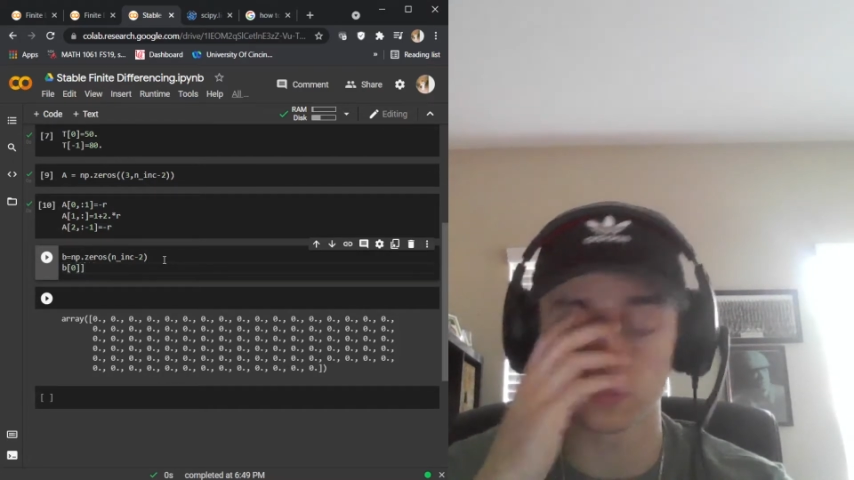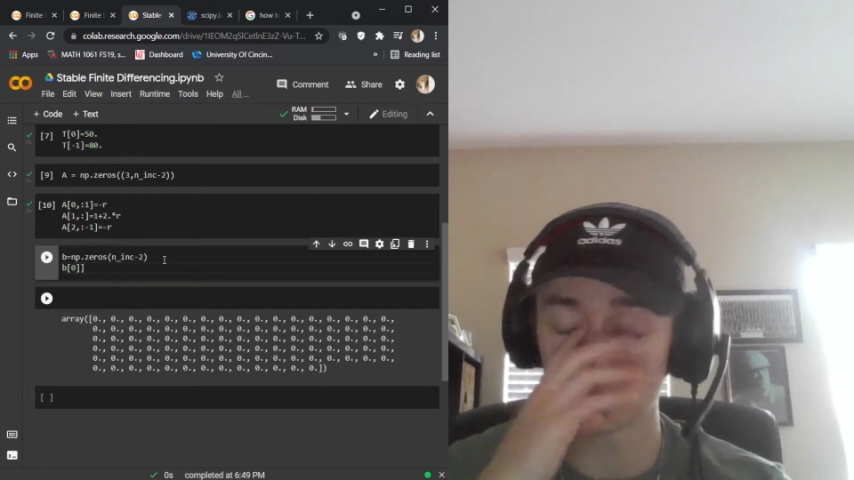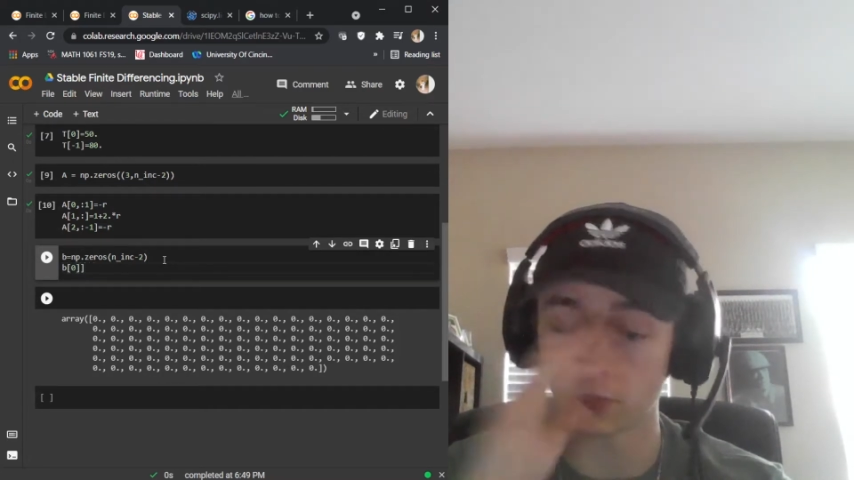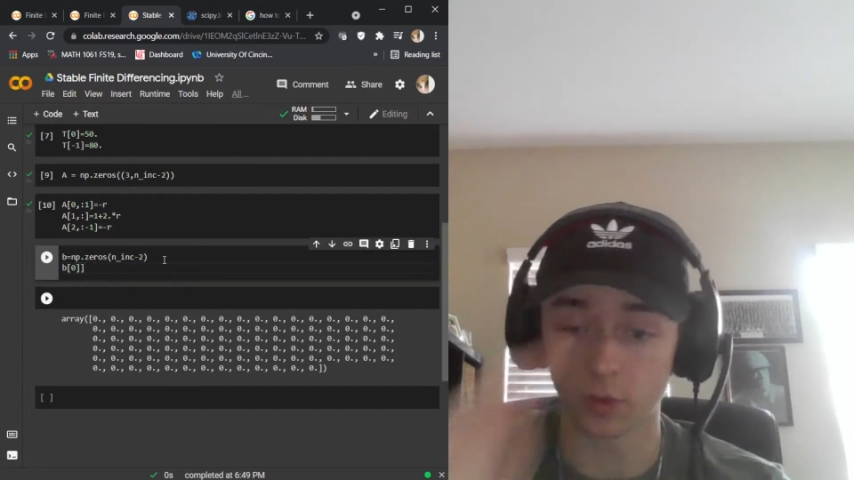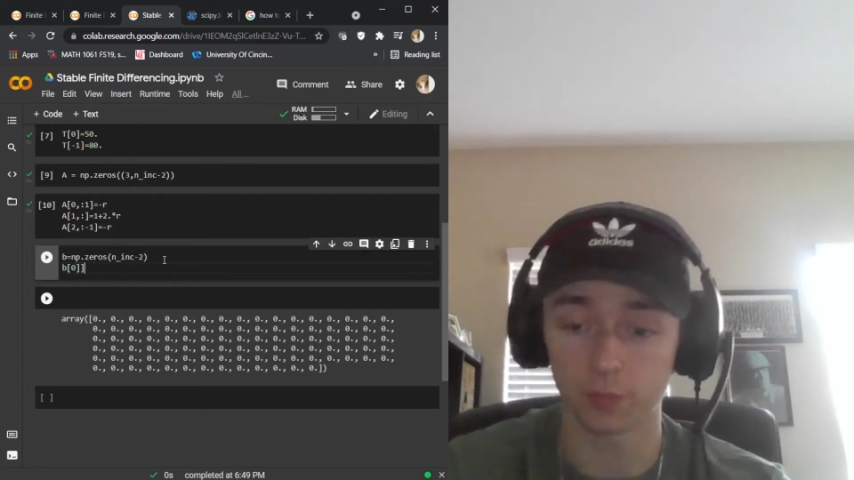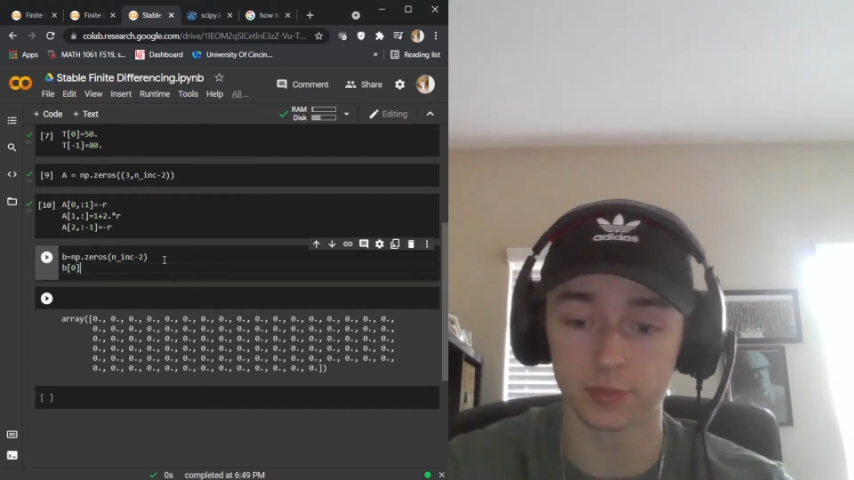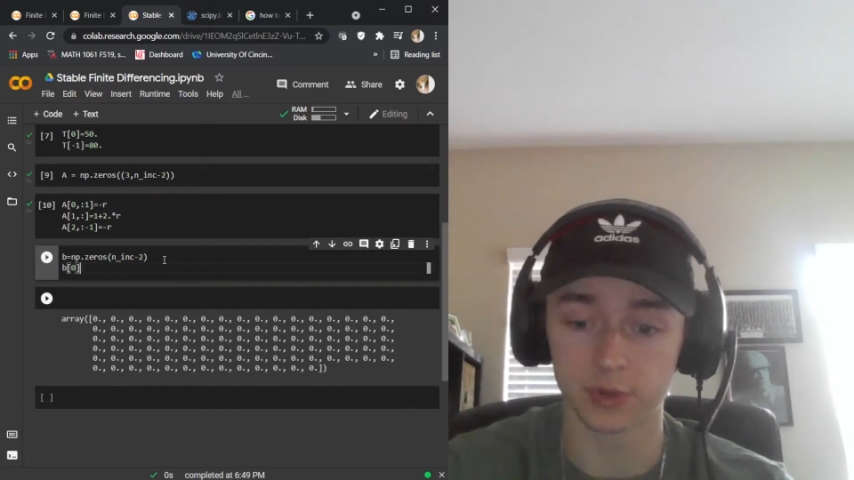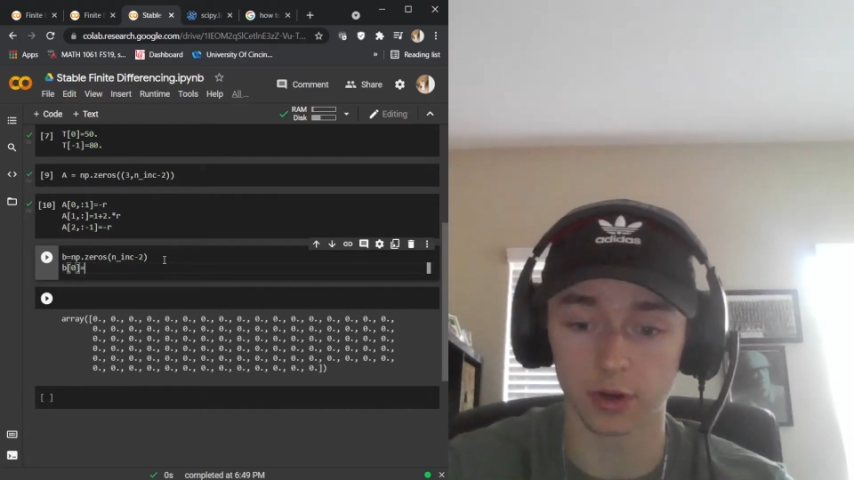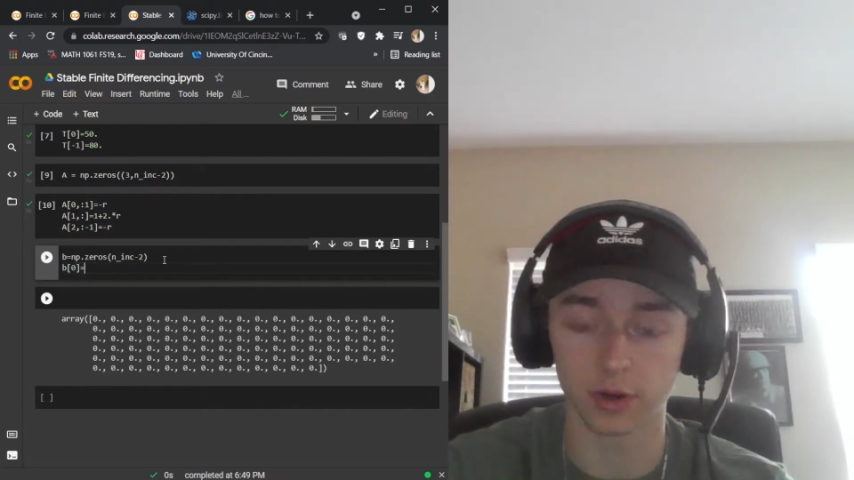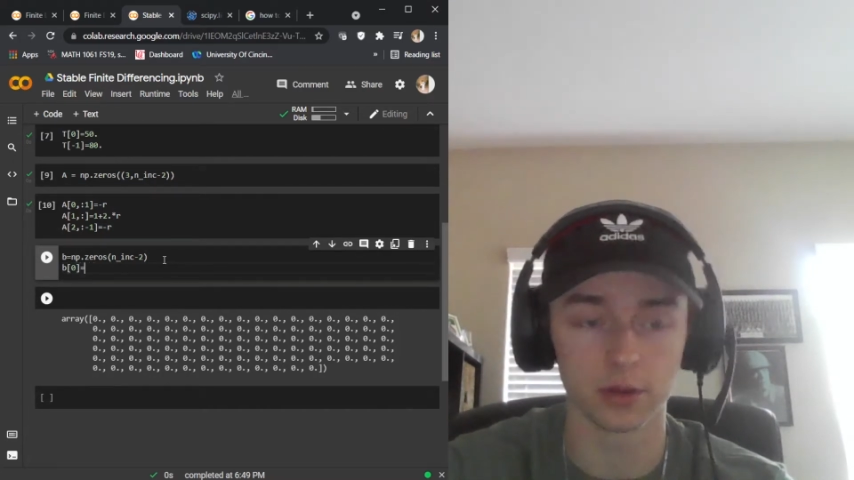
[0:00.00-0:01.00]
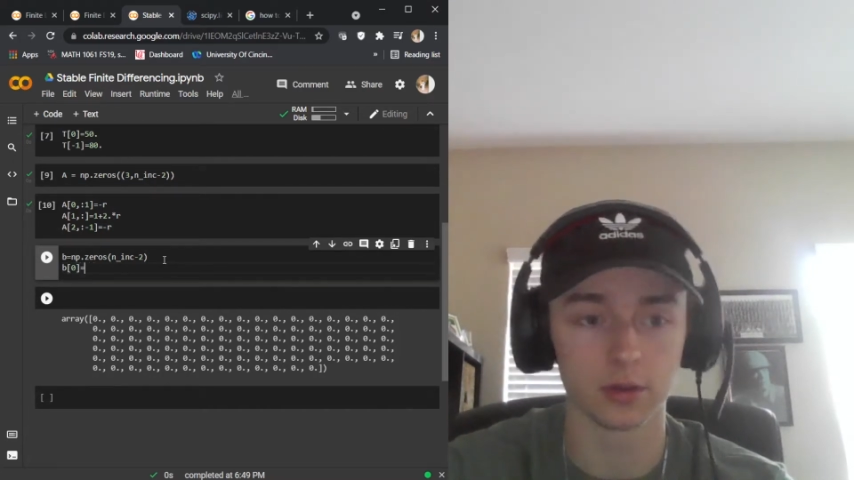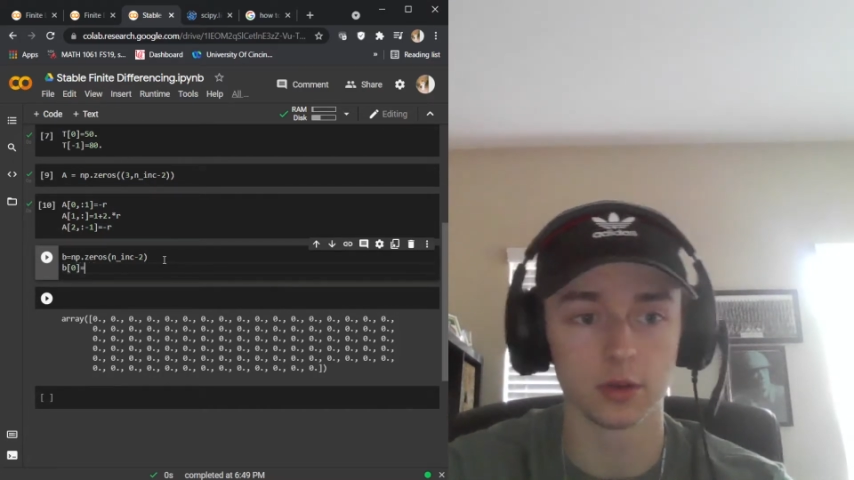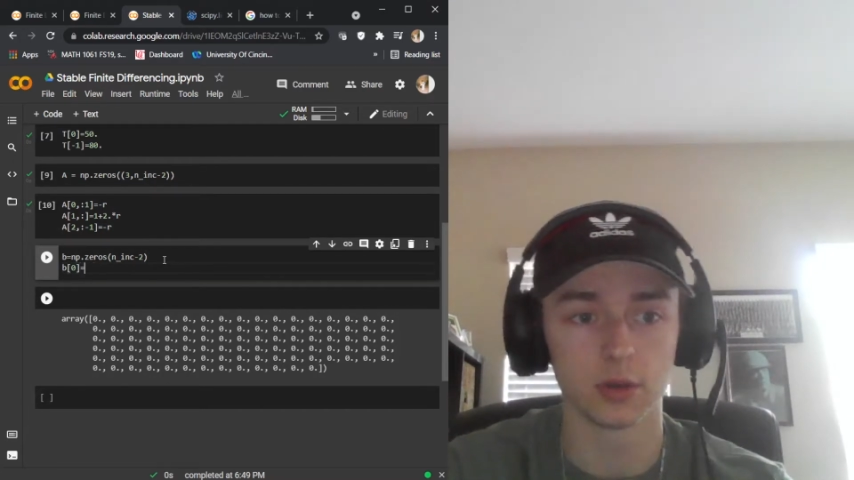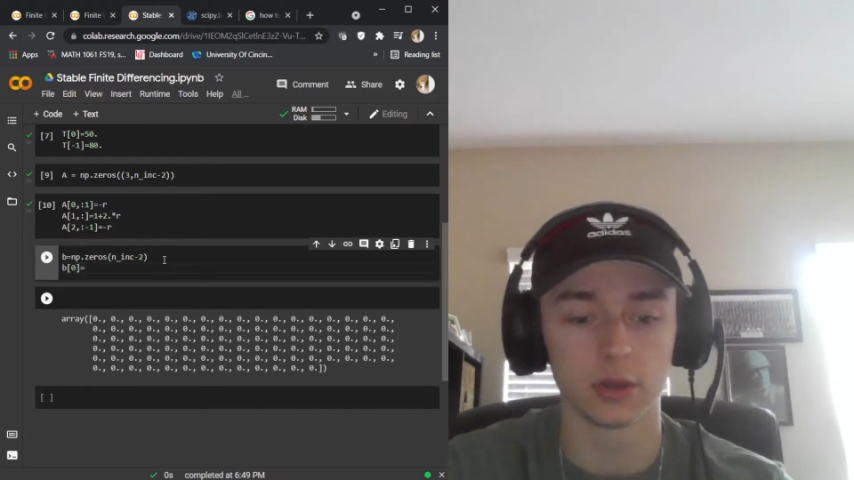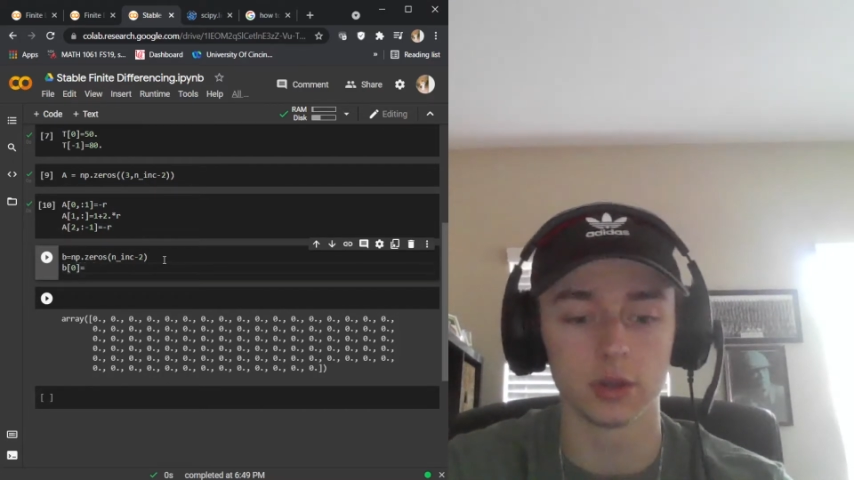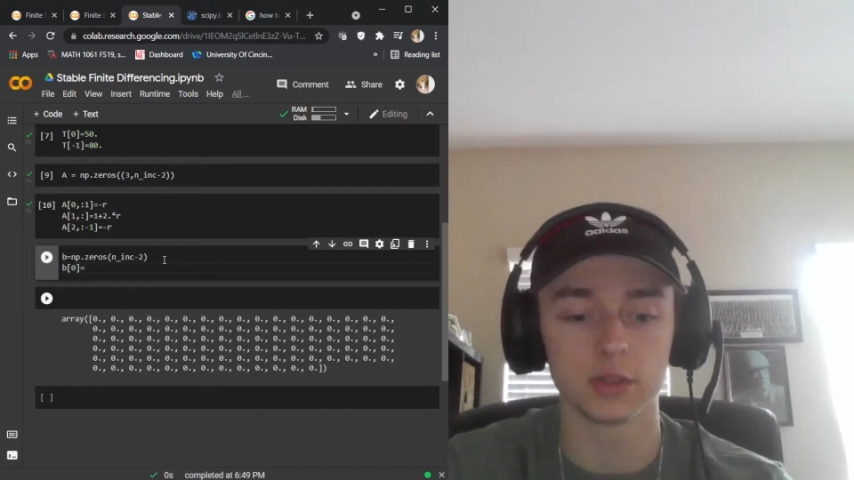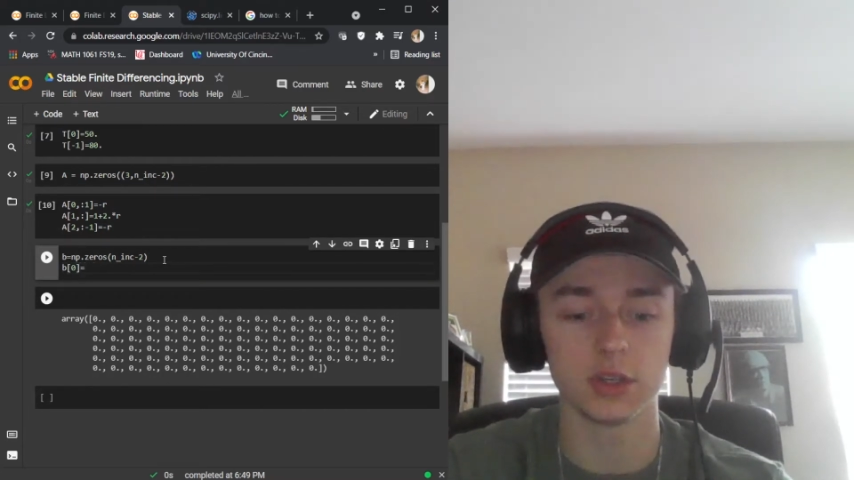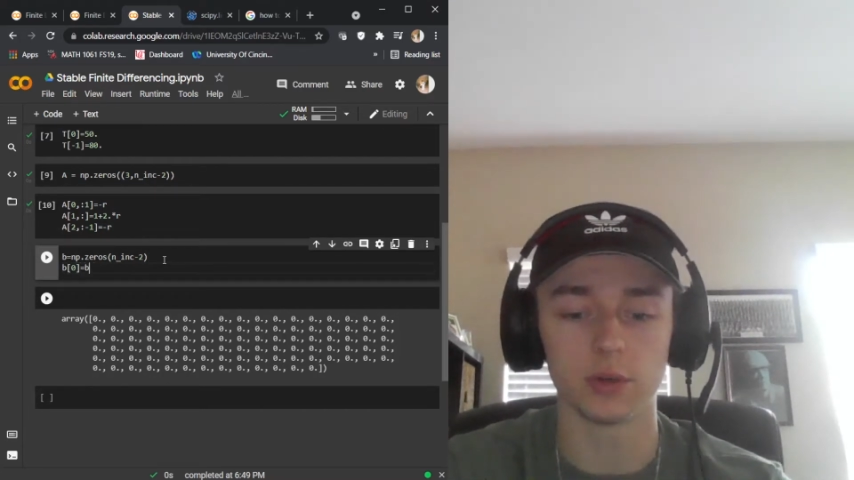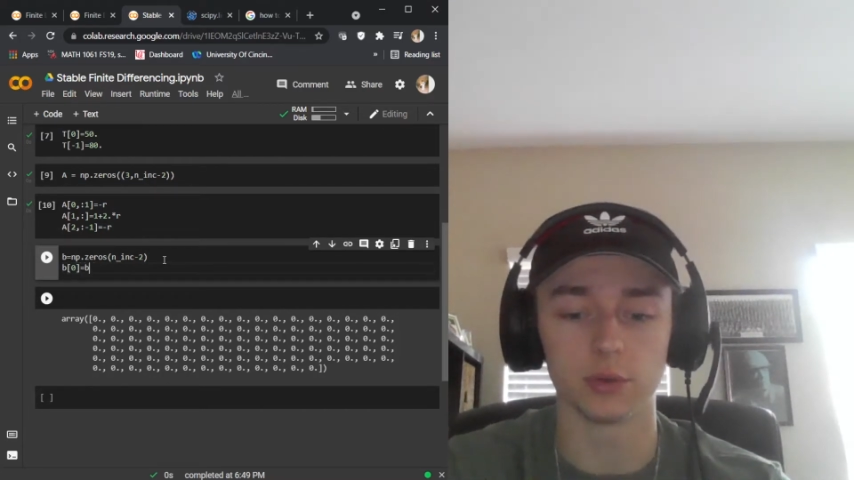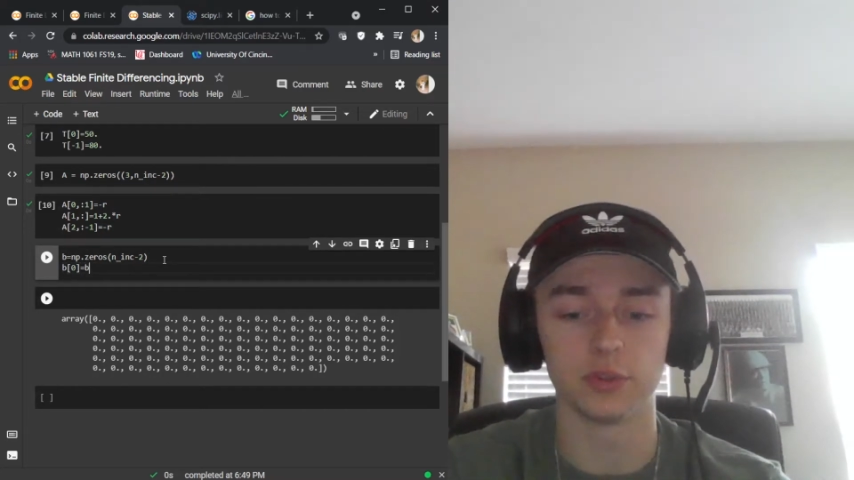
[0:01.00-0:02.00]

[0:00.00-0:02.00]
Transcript: is equal